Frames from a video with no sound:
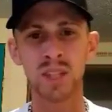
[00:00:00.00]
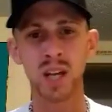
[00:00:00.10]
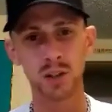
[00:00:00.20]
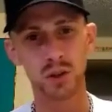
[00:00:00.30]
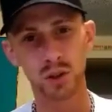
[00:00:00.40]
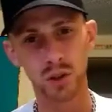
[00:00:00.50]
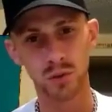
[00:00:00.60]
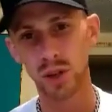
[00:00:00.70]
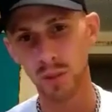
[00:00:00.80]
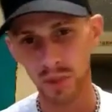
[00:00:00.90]
I took the
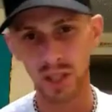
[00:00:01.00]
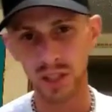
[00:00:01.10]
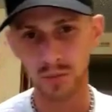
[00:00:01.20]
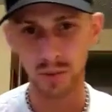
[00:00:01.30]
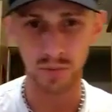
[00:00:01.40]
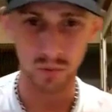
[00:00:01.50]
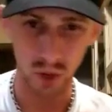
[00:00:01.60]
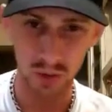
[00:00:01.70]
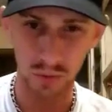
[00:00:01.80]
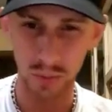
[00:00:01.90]
rent money
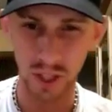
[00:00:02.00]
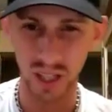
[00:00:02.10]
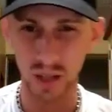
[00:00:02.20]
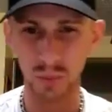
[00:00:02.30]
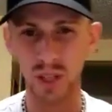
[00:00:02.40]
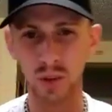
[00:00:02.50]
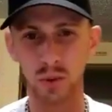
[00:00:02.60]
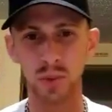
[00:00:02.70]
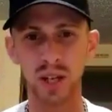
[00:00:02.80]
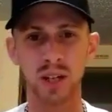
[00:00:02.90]
right from their hand when they
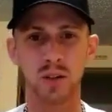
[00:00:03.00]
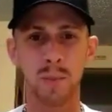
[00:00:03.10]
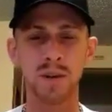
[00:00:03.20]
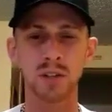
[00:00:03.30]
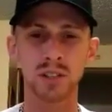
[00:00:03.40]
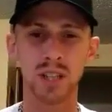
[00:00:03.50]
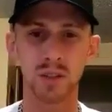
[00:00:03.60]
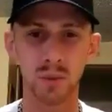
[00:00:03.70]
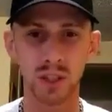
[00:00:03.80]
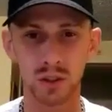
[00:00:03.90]
were paying their bills at
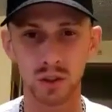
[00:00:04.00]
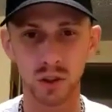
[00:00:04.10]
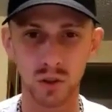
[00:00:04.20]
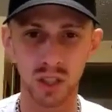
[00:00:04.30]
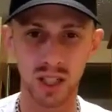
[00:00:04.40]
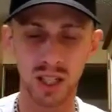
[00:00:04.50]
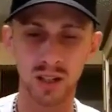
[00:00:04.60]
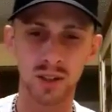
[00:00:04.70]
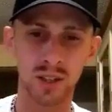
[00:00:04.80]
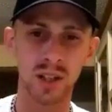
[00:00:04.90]
the Western Union
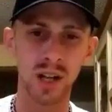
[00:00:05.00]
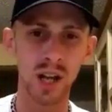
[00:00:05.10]
counter.